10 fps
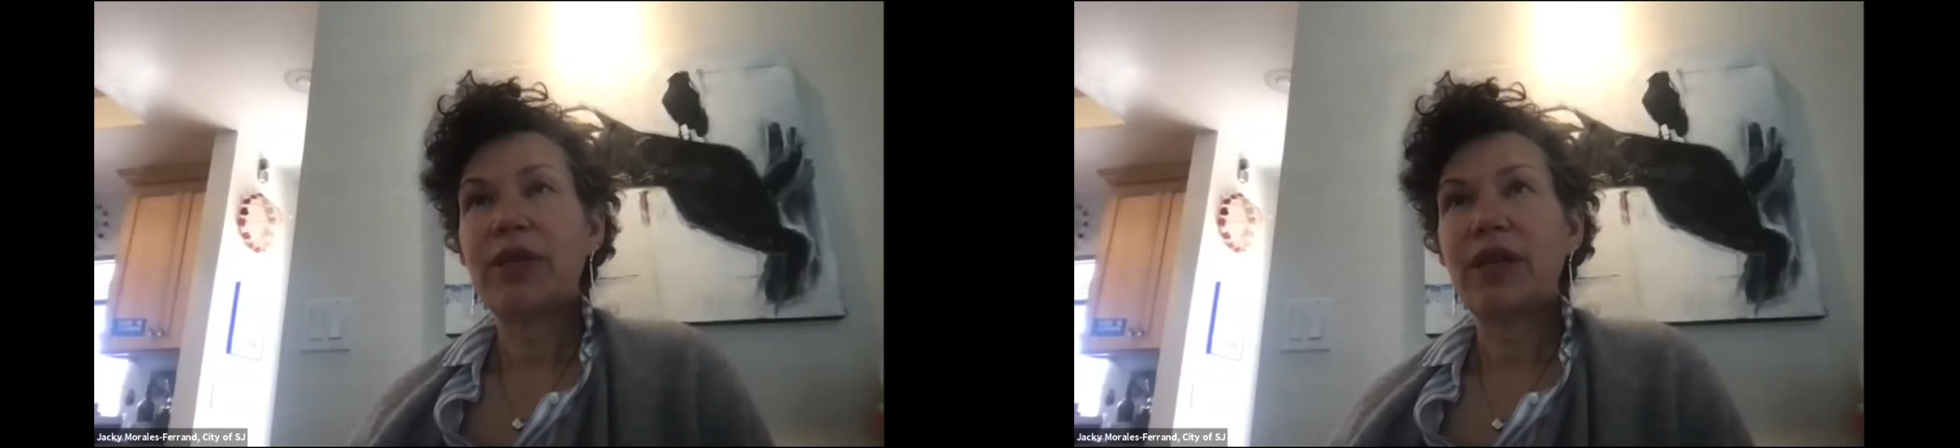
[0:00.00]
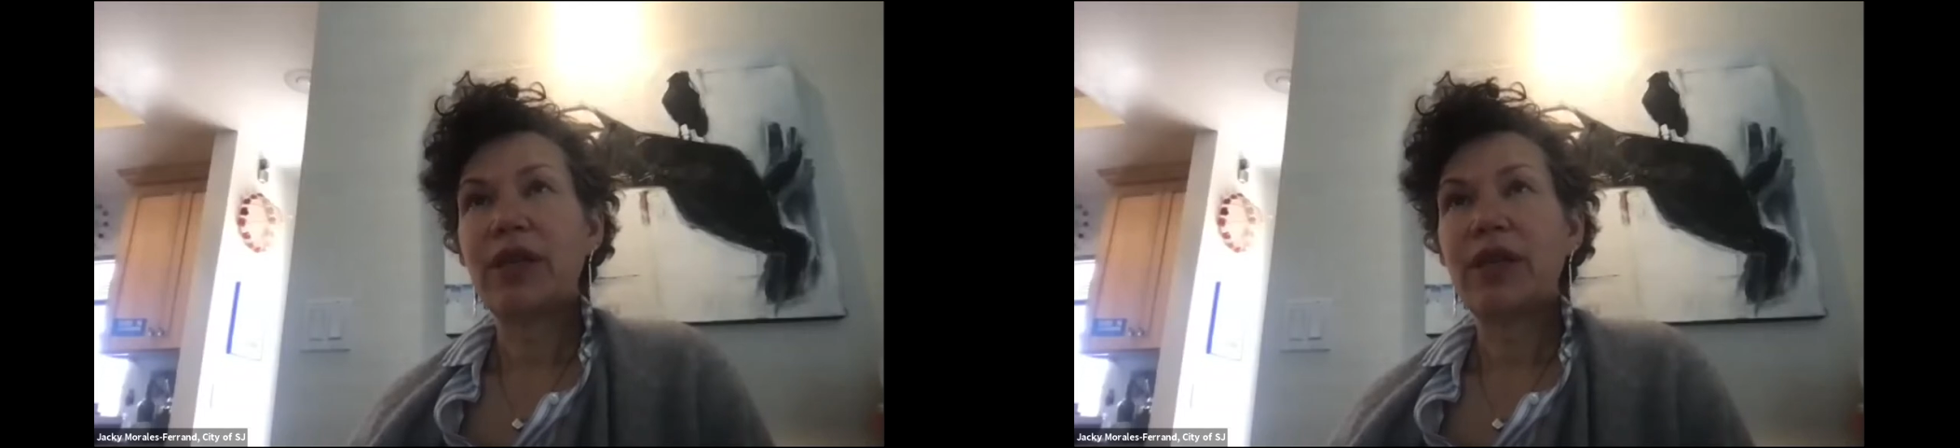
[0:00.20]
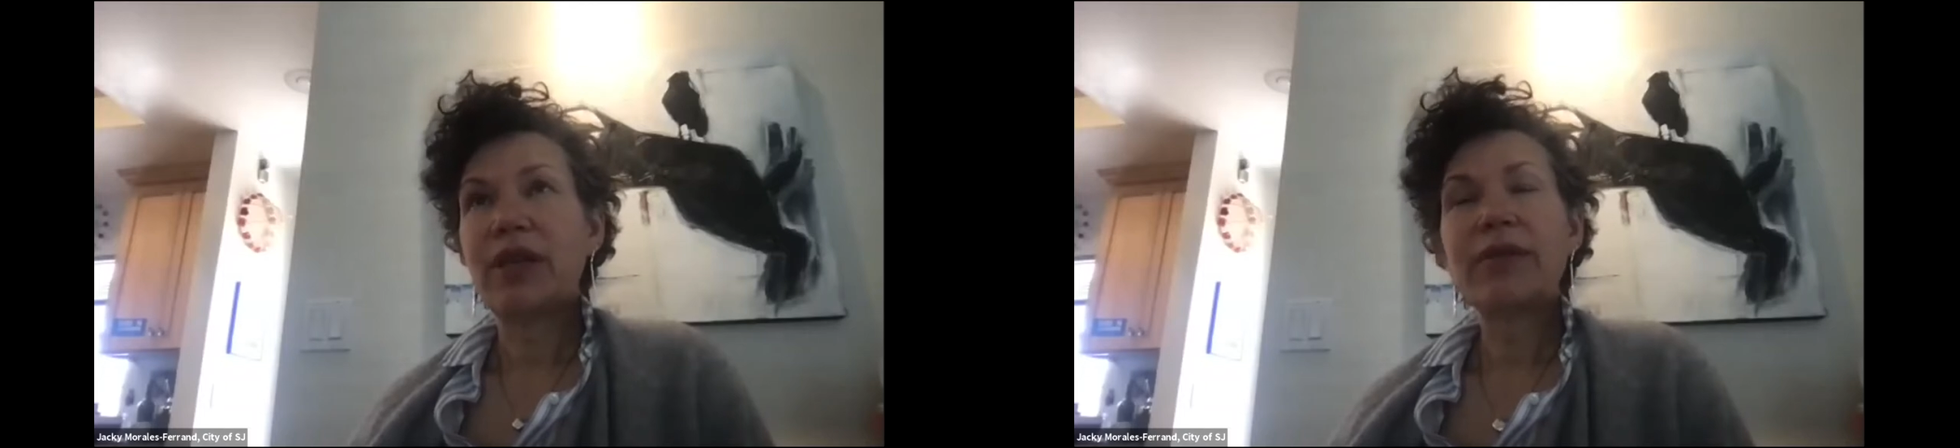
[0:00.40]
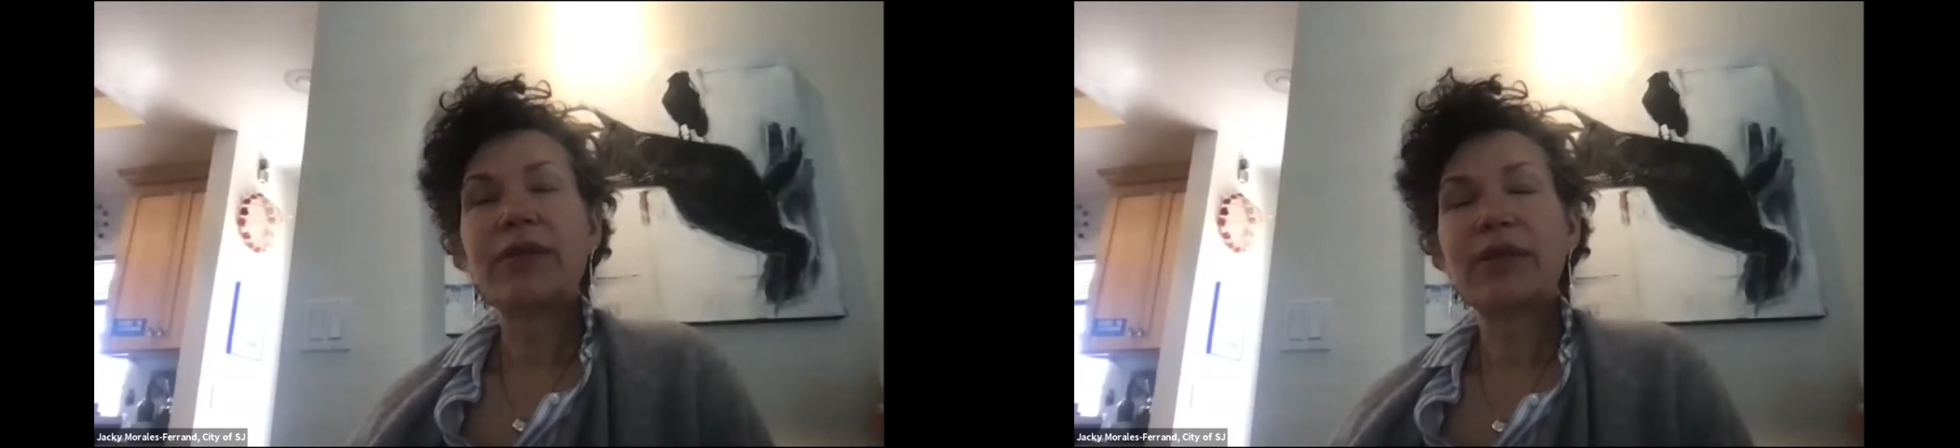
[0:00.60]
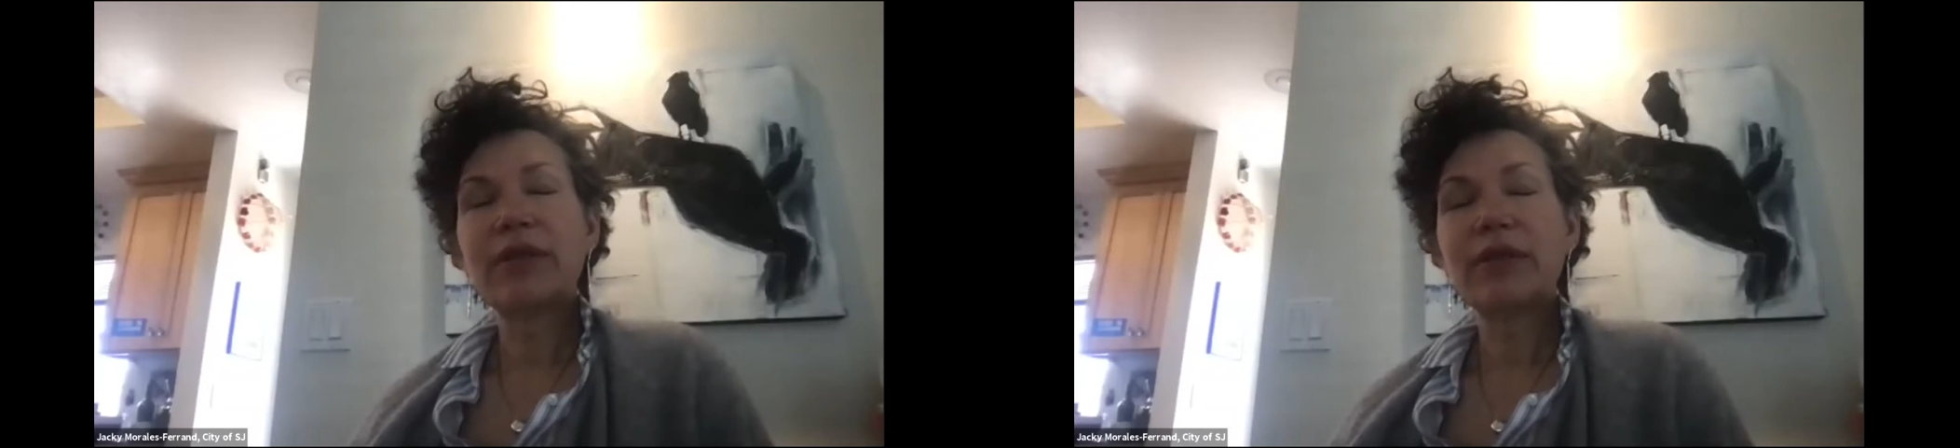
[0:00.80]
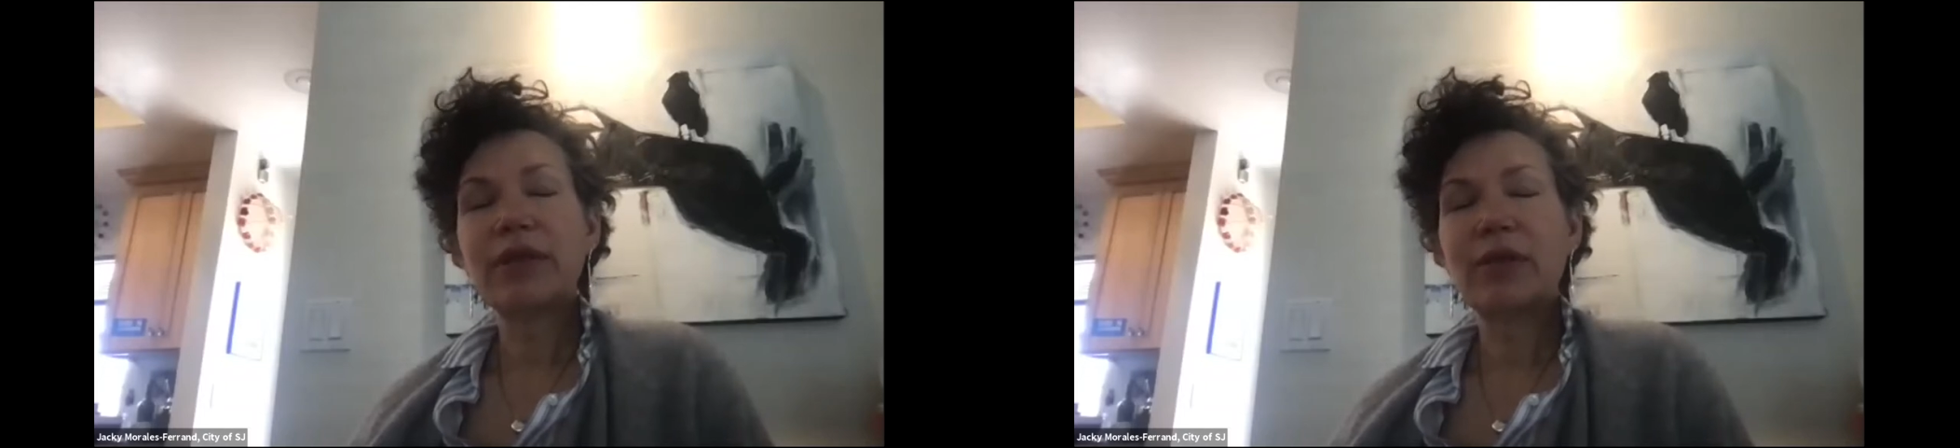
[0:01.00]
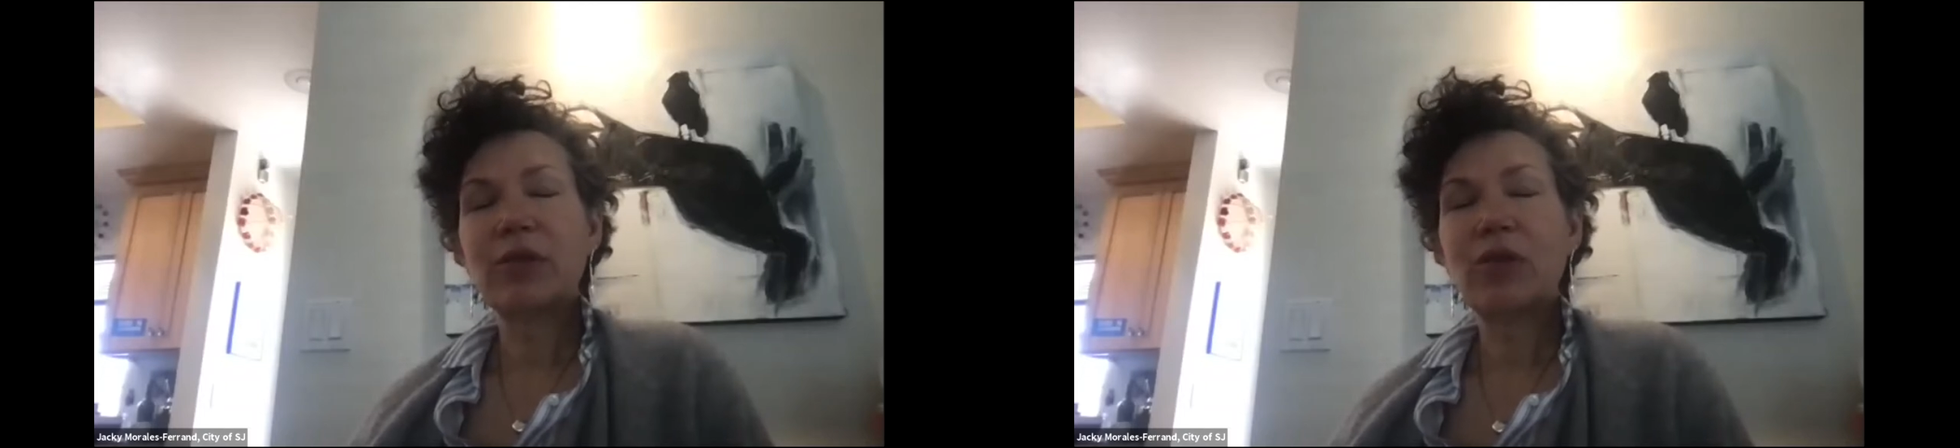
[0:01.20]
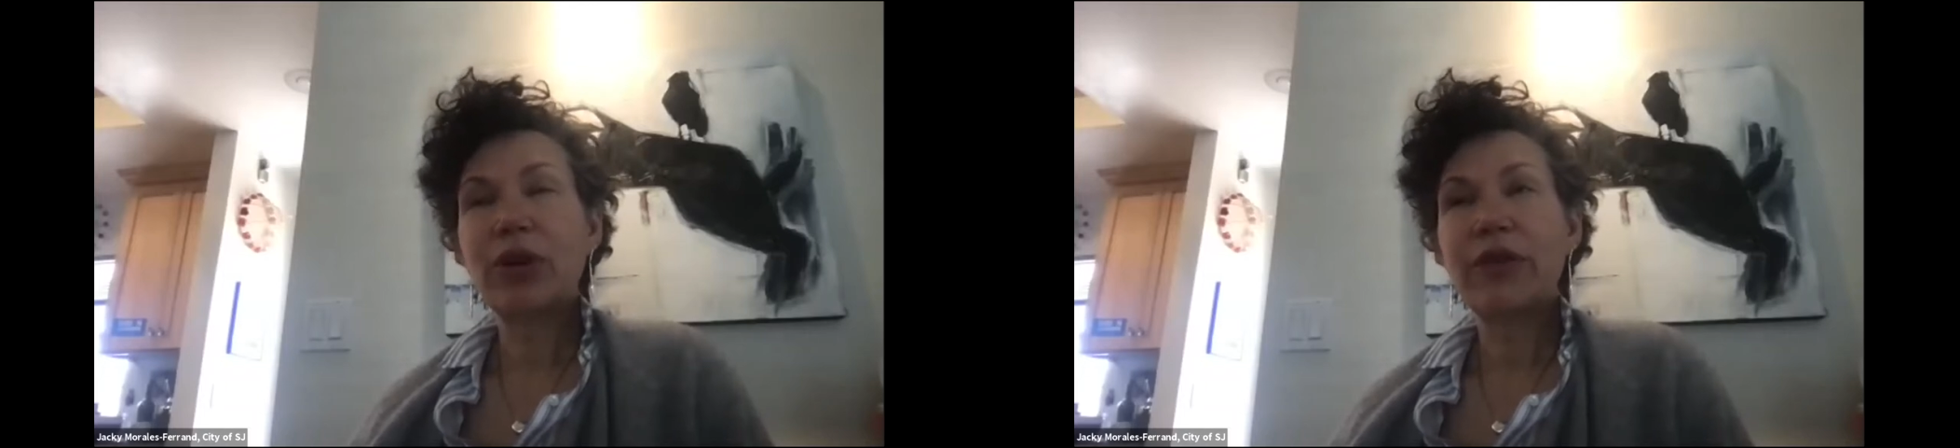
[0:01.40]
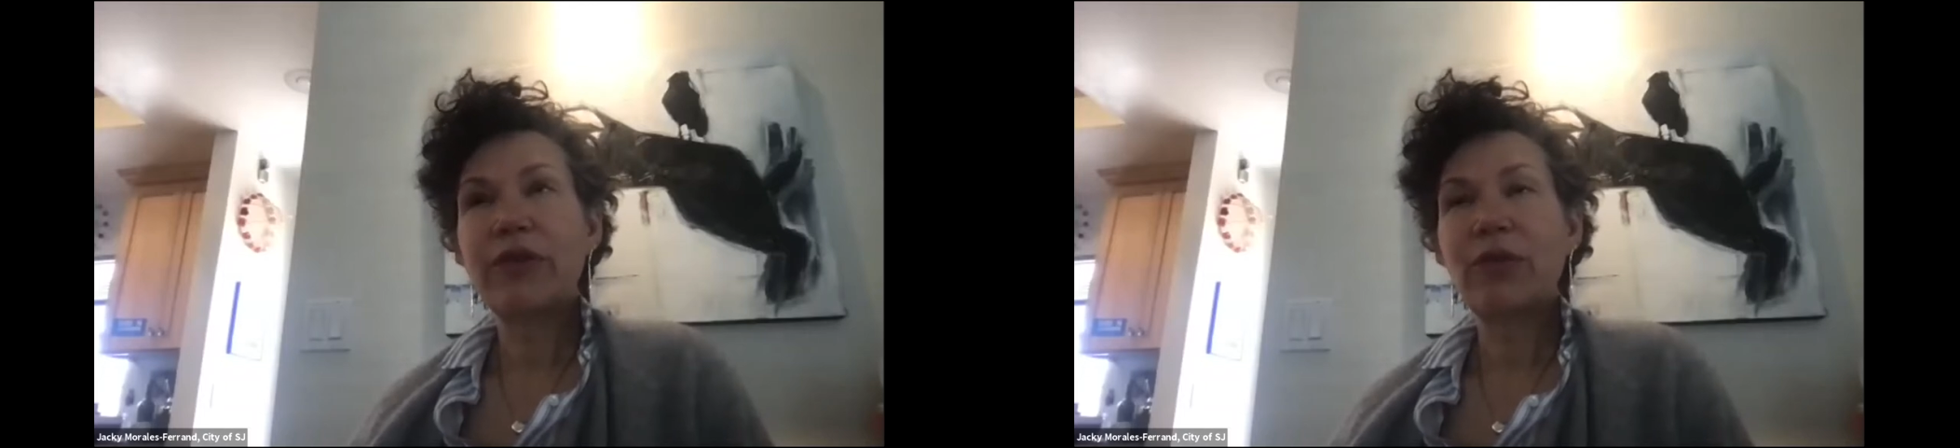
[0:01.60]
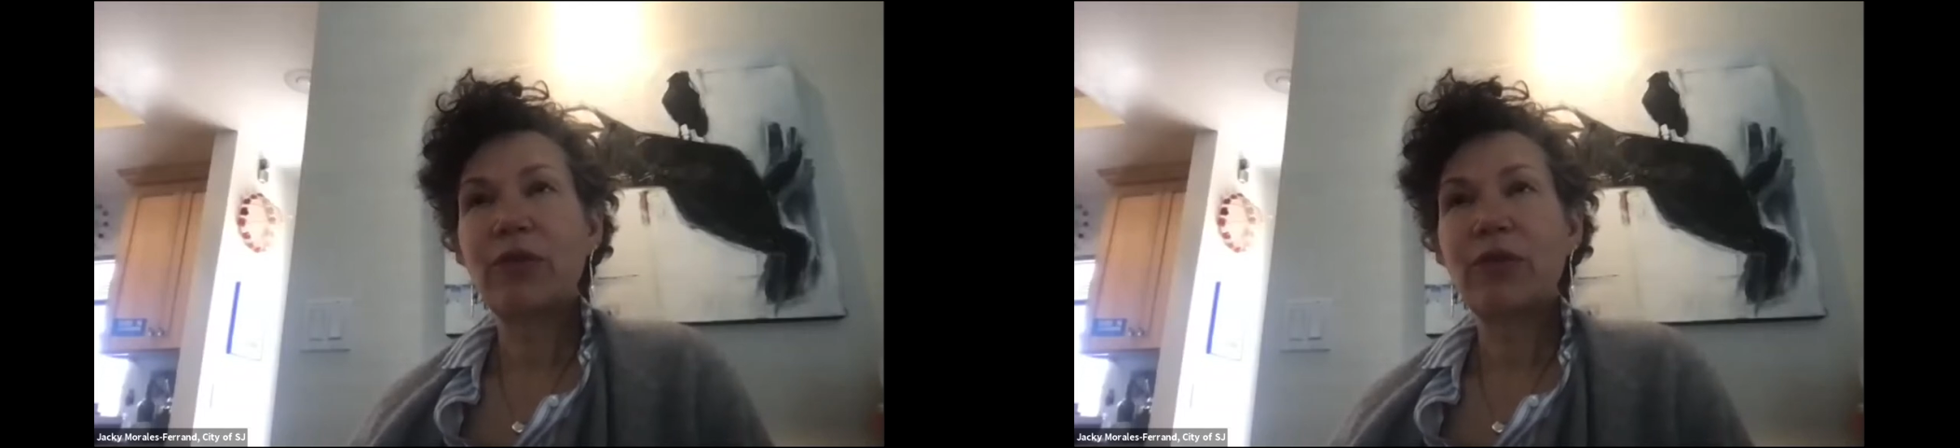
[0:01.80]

their more of